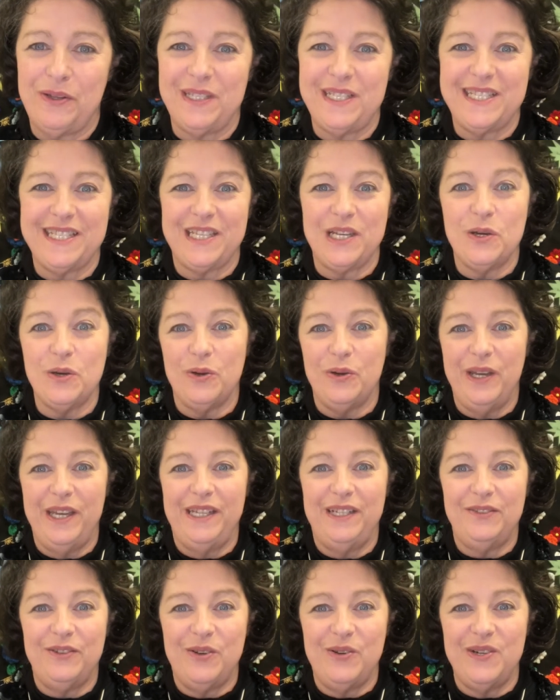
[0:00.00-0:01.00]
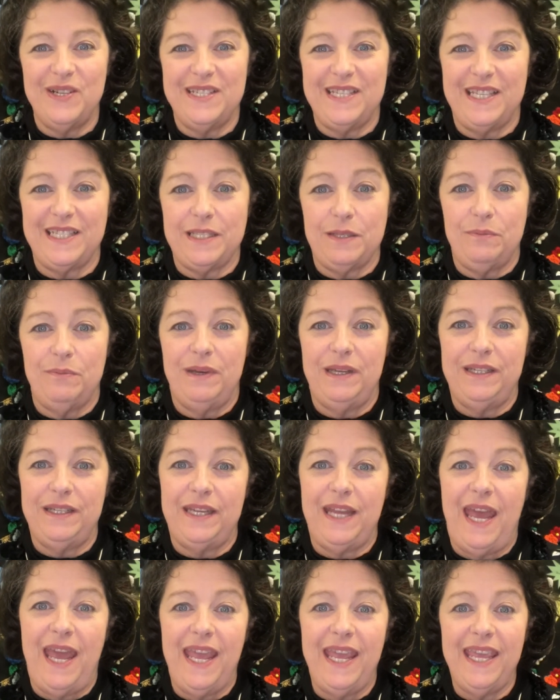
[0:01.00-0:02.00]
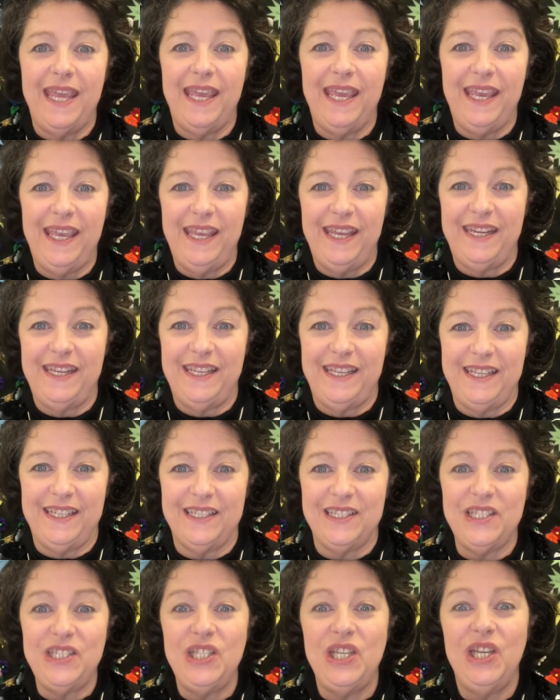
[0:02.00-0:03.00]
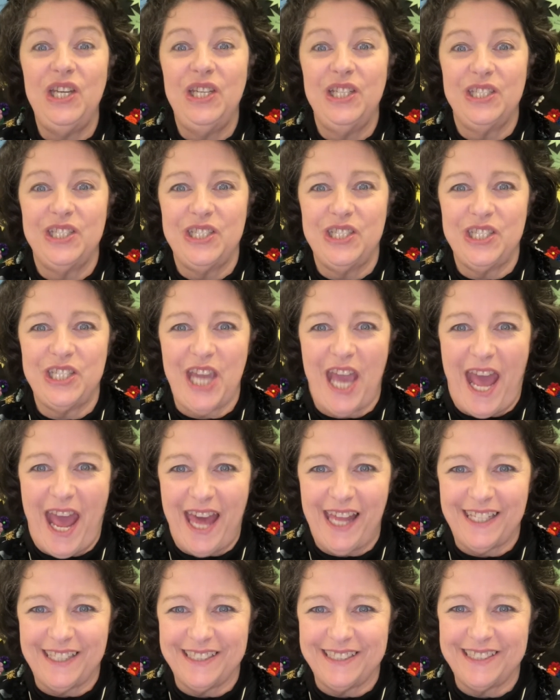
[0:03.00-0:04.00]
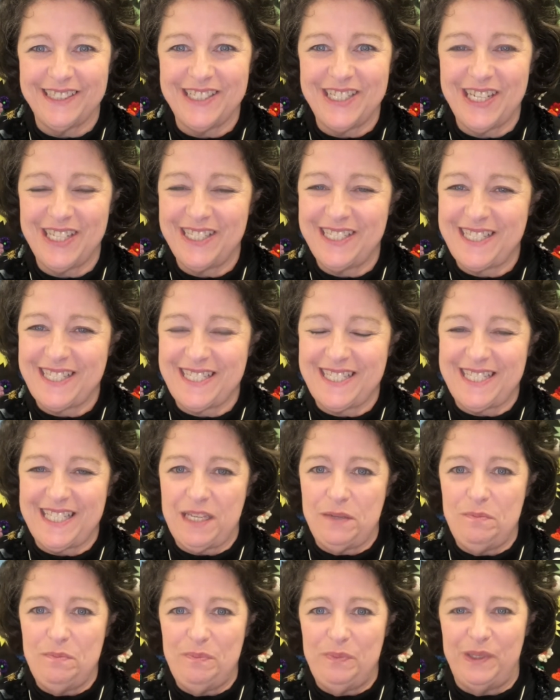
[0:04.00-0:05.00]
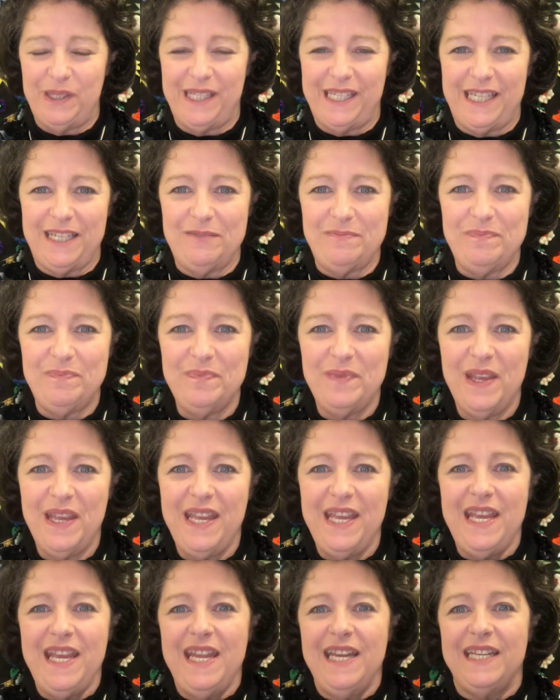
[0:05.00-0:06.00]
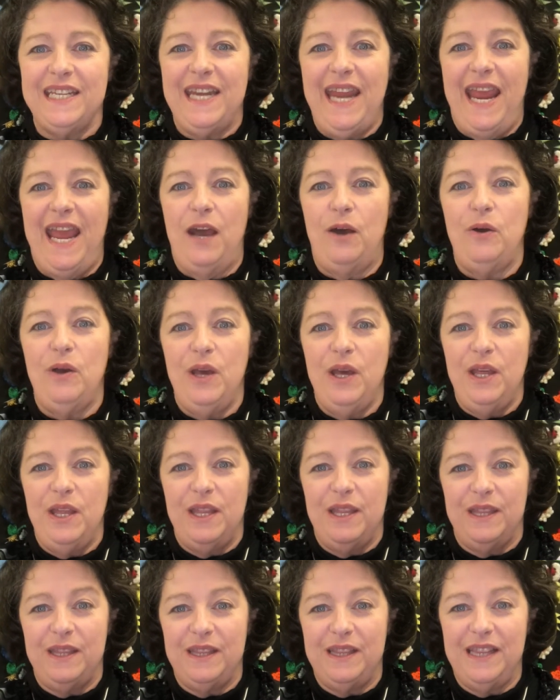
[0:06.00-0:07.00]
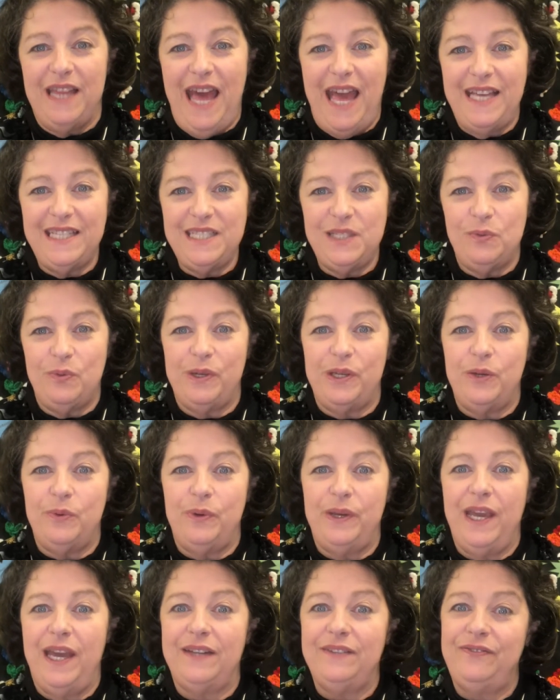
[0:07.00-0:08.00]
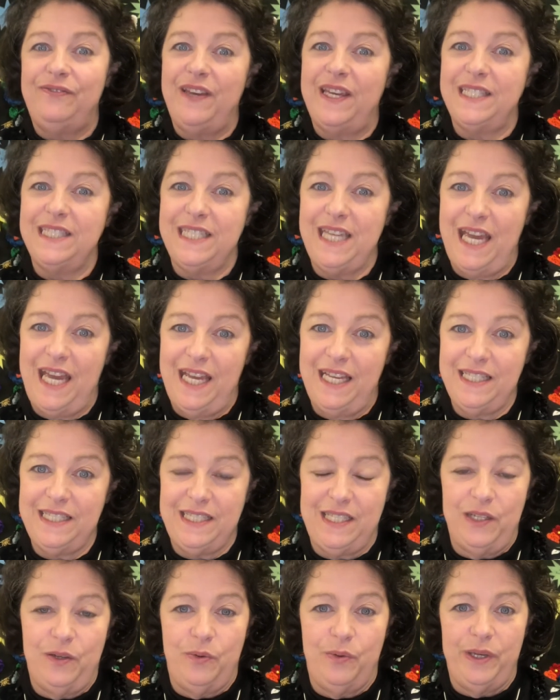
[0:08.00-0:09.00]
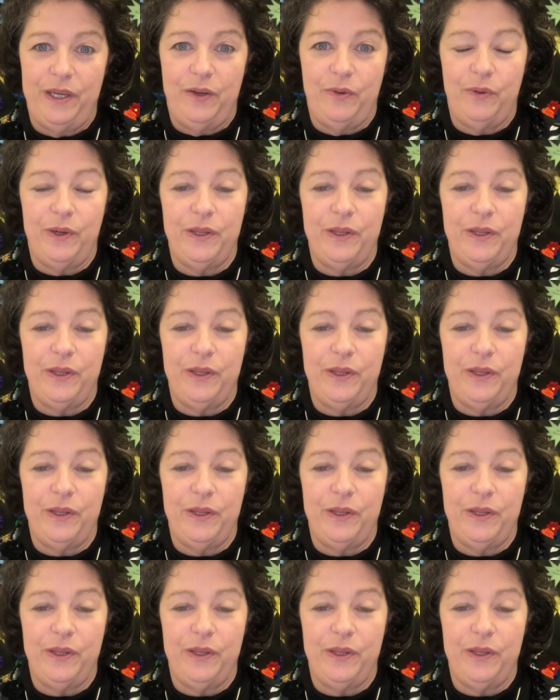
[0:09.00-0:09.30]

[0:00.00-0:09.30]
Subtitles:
School. And of course, as a Monday, it is Challenge Assembly. Now, last week we had a fantastic week